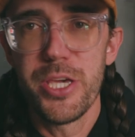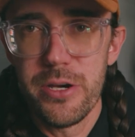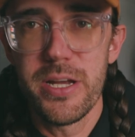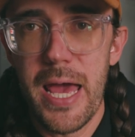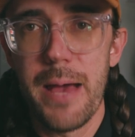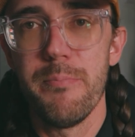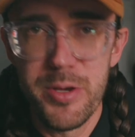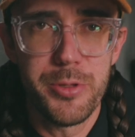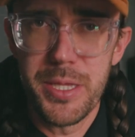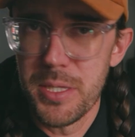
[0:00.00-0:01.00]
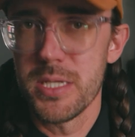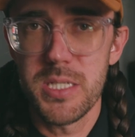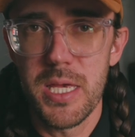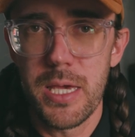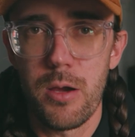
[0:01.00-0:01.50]
good at building this
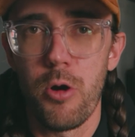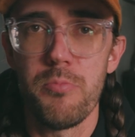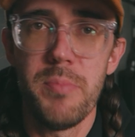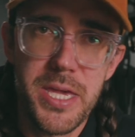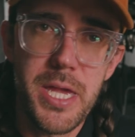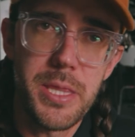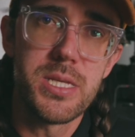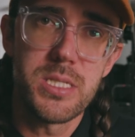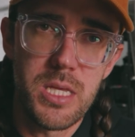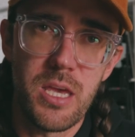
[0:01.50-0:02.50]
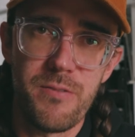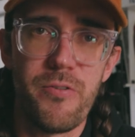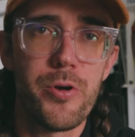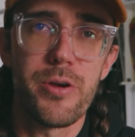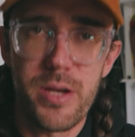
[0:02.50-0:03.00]
thing or making this thing
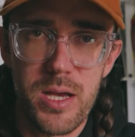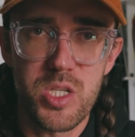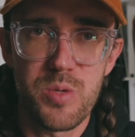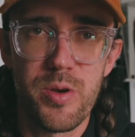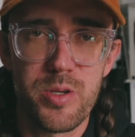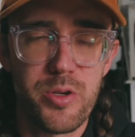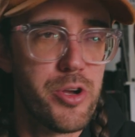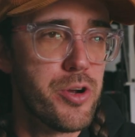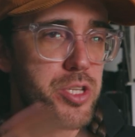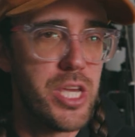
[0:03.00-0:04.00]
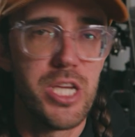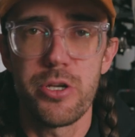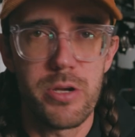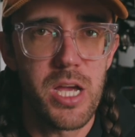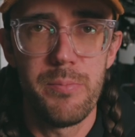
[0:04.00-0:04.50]
for your customers, or you're a
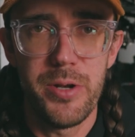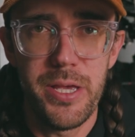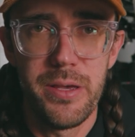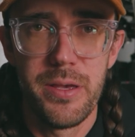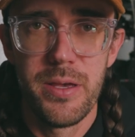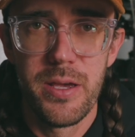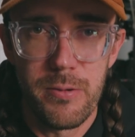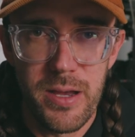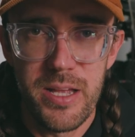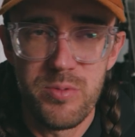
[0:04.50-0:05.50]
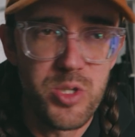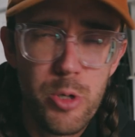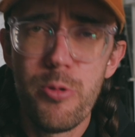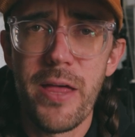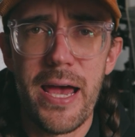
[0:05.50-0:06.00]
t-shirt company, right?
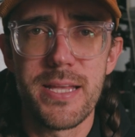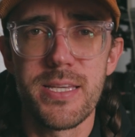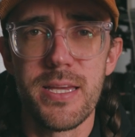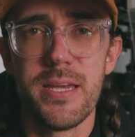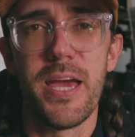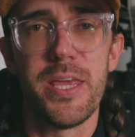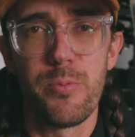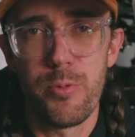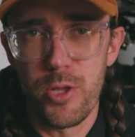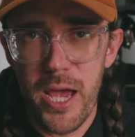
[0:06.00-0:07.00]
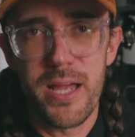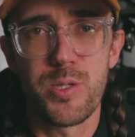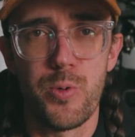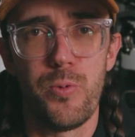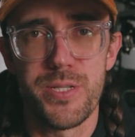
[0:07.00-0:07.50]
Do that, and then rely on
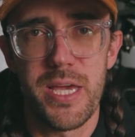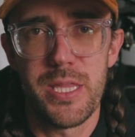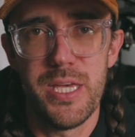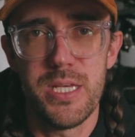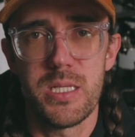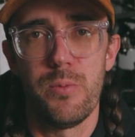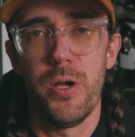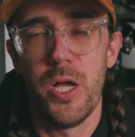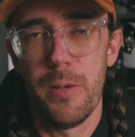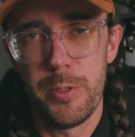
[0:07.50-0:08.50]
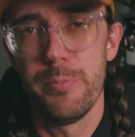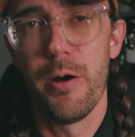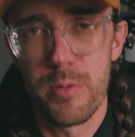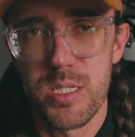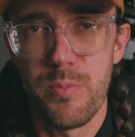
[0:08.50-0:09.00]
tools like this that will help you
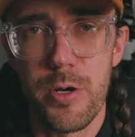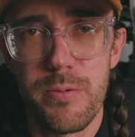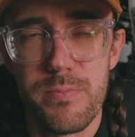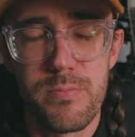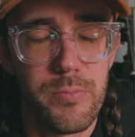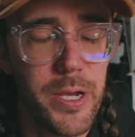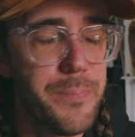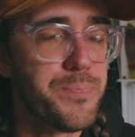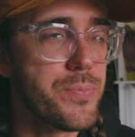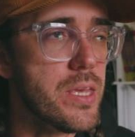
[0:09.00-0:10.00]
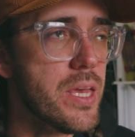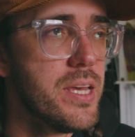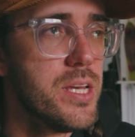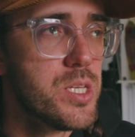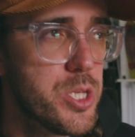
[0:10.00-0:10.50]
post more, right?
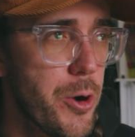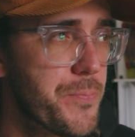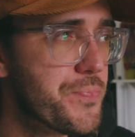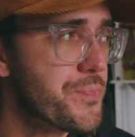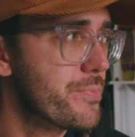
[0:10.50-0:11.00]
So